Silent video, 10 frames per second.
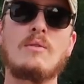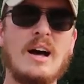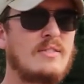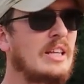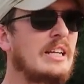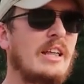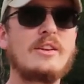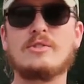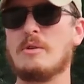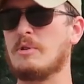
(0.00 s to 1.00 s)
We'll have a link in
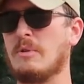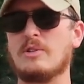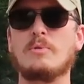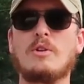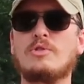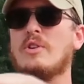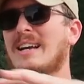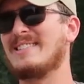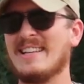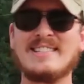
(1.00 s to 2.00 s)
the description box below so you
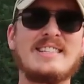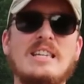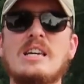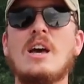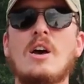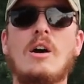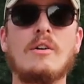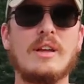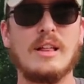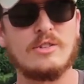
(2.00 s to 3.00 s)
guys can see
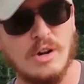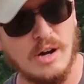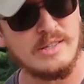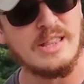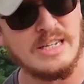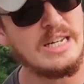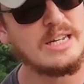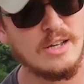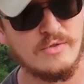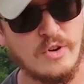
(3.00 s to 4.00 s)
all the electronics and the
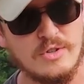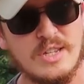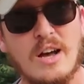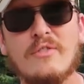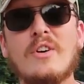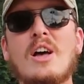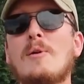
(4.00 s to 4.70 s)
details for yourself.